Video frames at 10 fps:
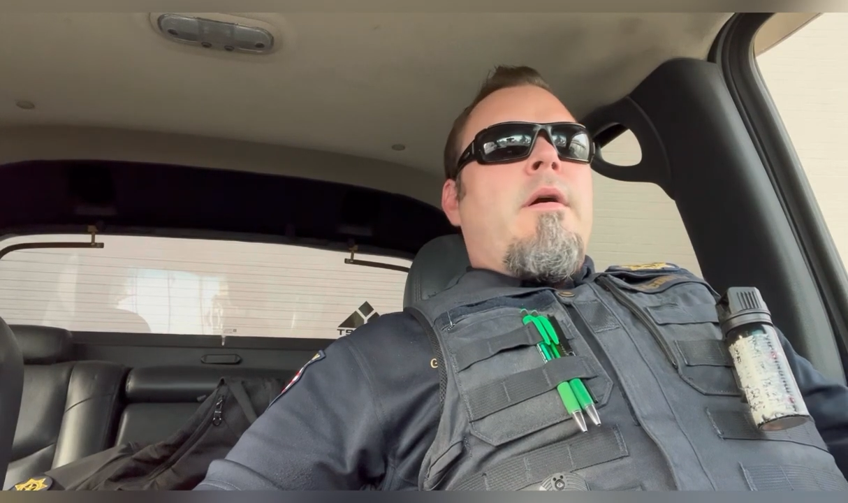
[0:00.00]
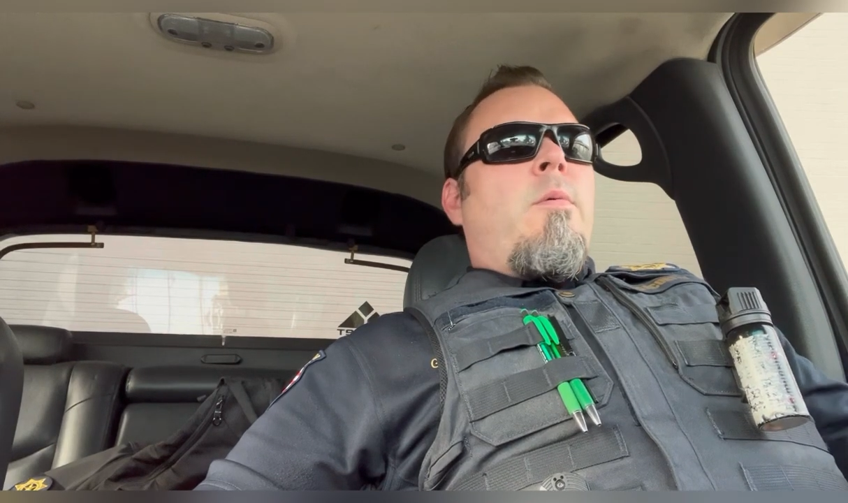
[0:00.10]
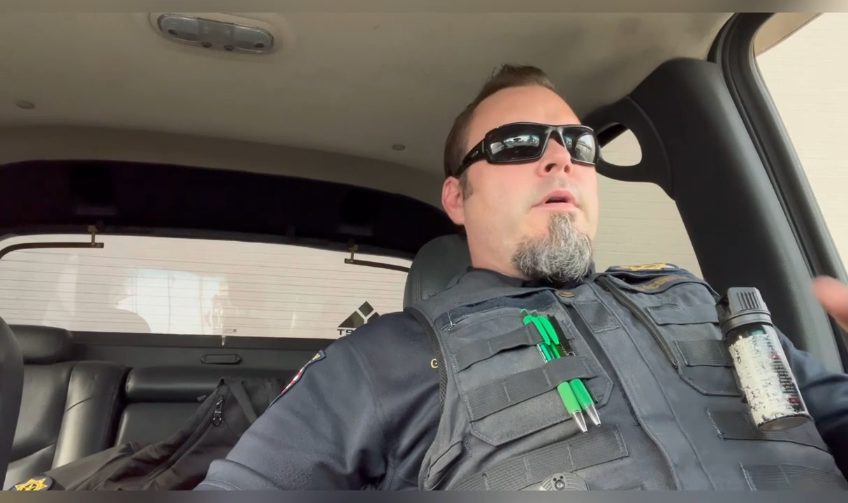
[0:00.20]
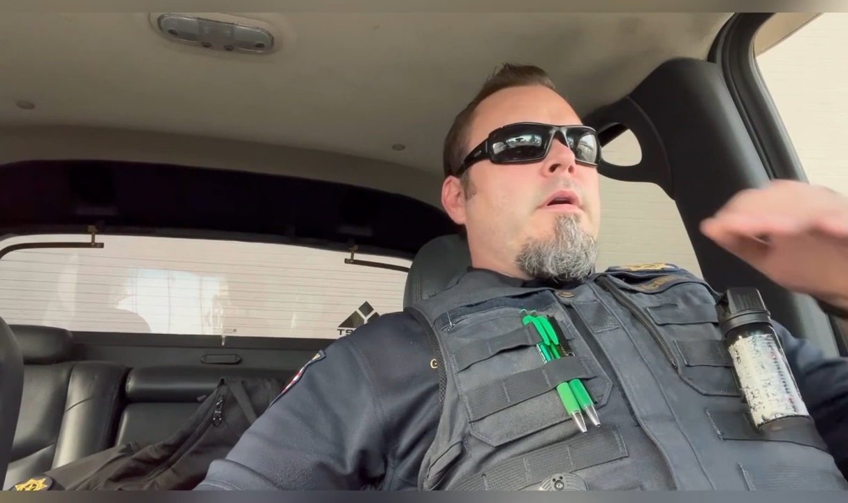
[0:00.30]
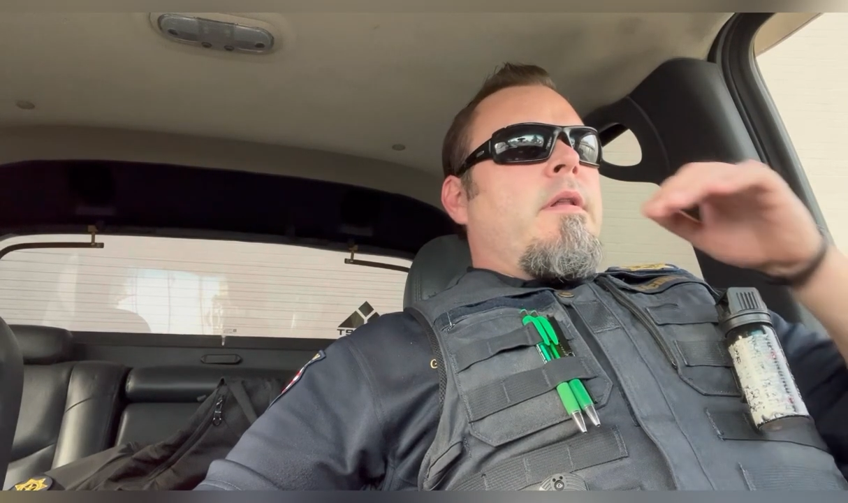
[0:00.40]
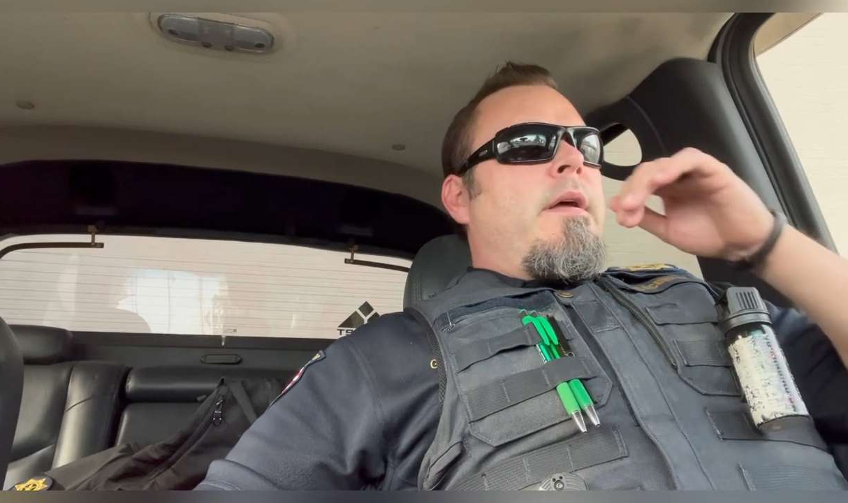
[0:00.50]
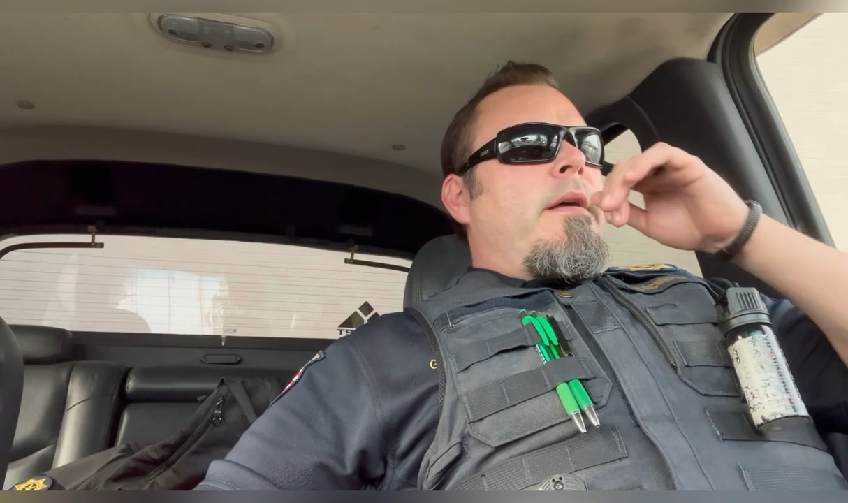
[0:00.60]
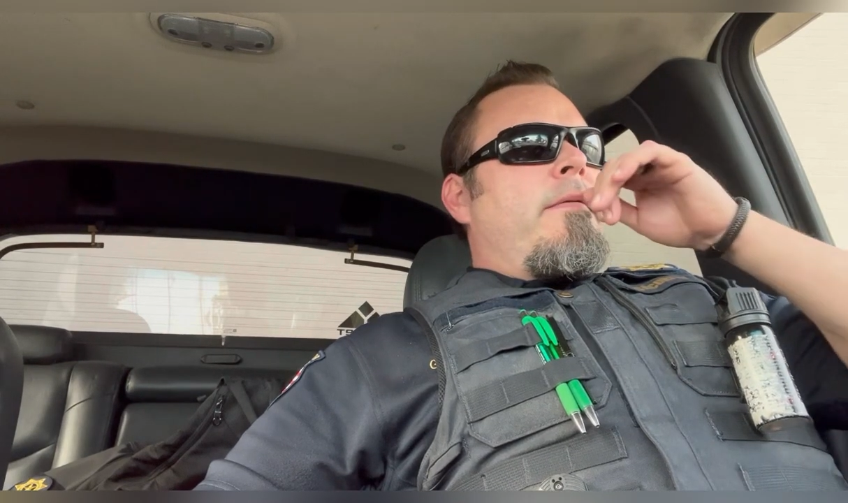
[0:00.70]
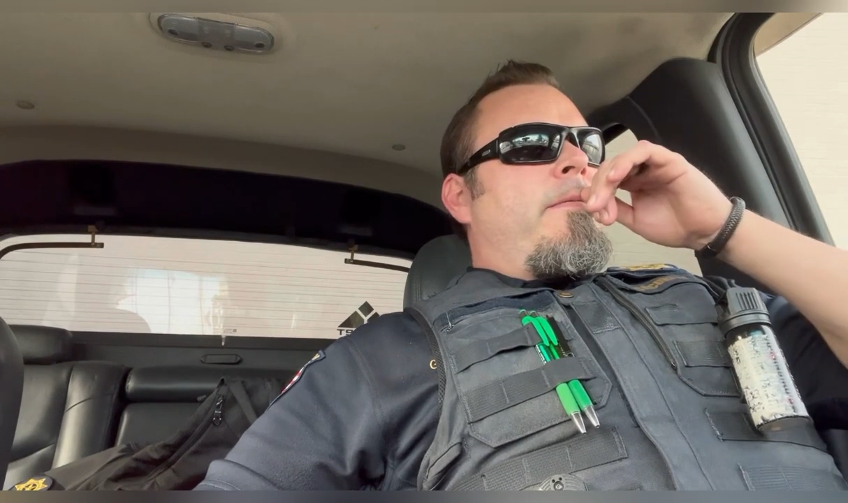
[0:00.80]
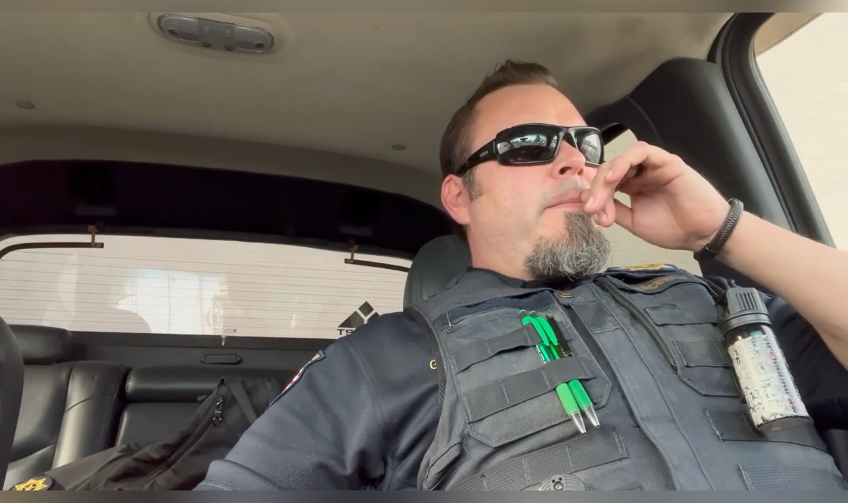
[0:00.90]
on where you
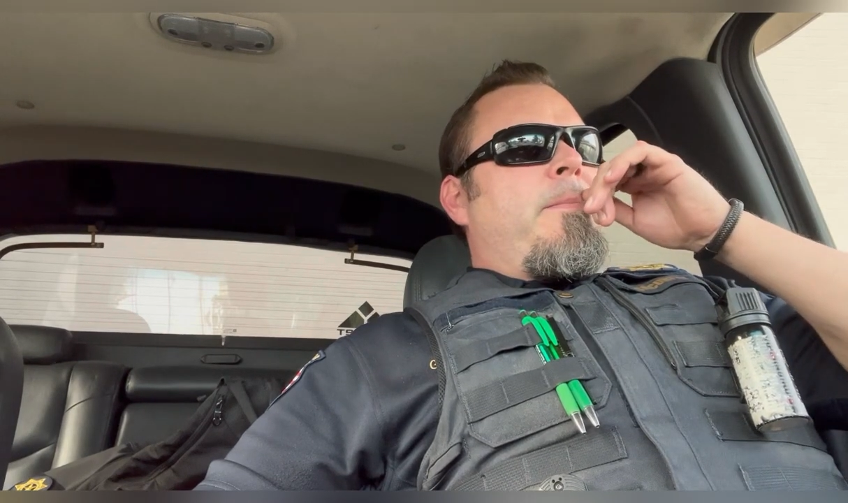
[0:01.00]
live,